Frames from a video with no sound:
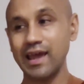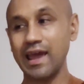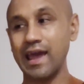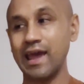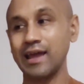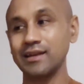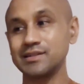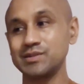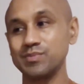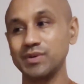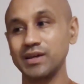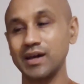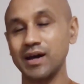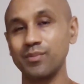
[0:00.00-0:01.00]
and to
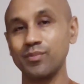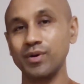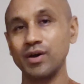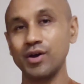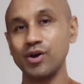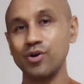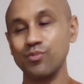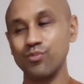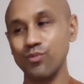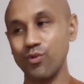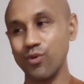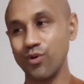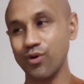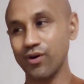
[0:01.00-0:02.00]
become
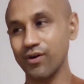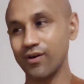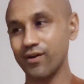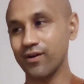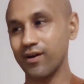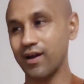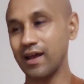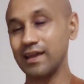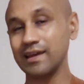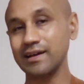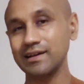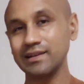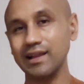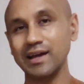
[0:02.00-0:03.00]
more
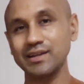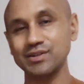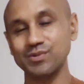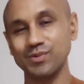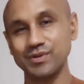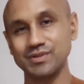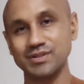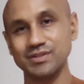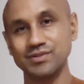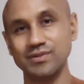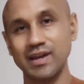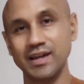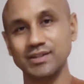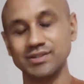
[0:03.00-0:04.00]
inclined towards
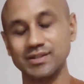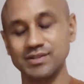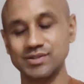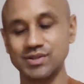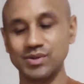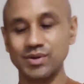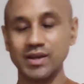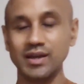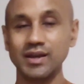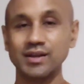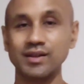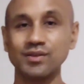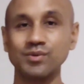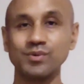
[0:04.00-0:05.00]
distraction. So
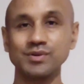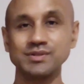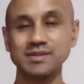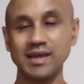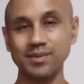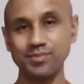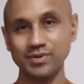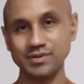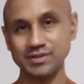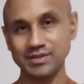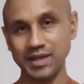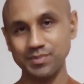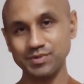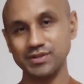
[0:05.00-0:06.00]
in other words, that
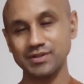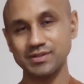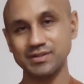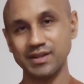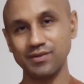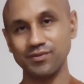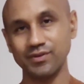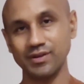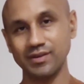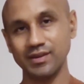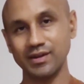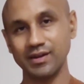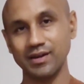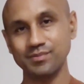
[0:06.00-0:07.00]
perception of suffering
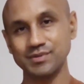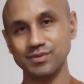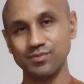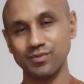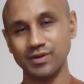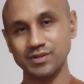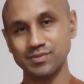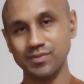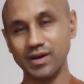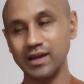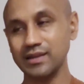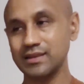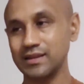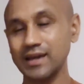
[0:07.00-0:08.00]
that comes in one's
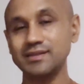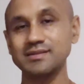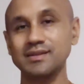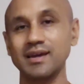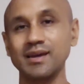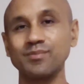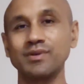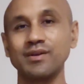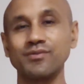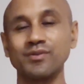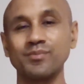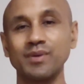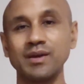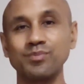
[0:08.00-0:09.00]
mind, the next time,
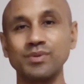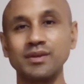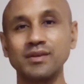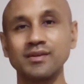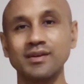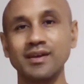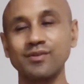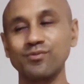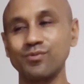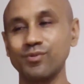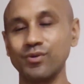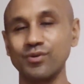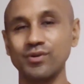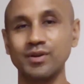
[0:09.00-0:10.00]
whatever it might be, kind of
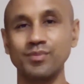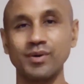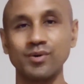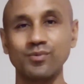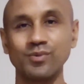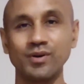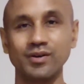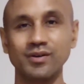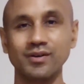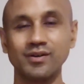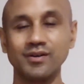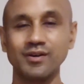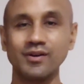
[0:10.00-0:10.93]
worry about work,